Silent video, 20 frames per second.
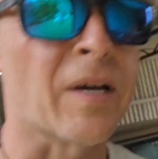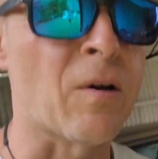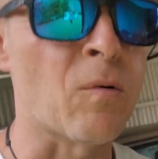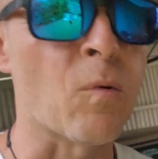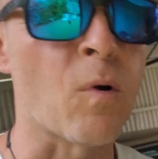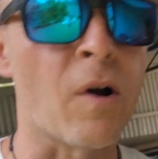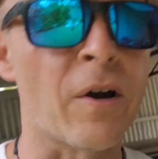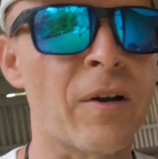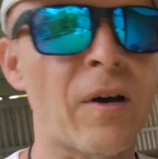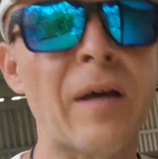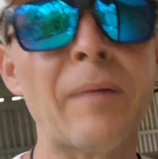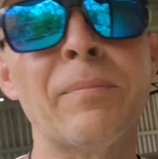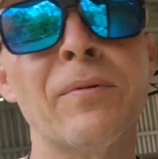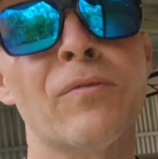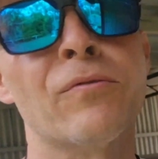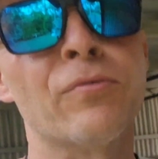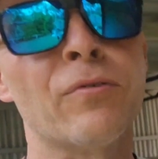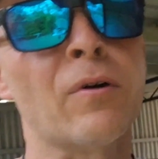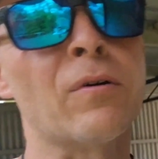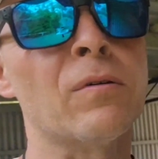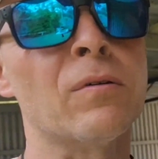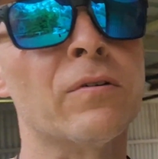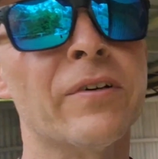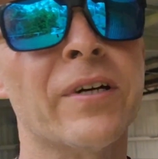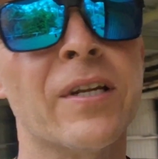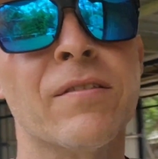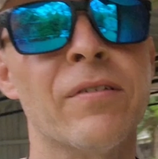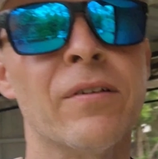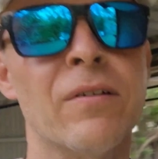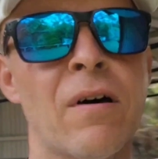go wide open throttle
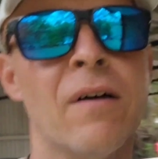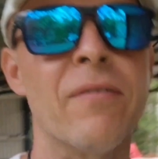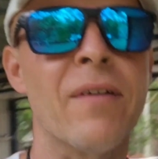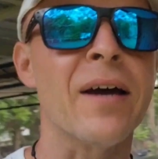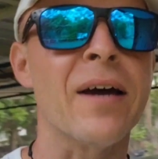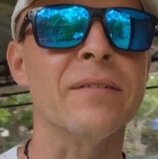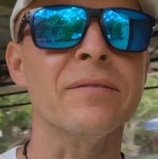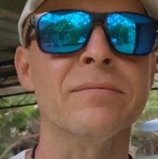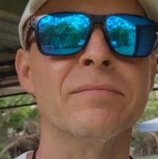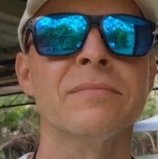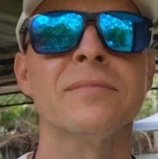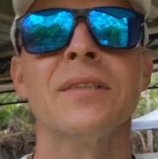or anything like that.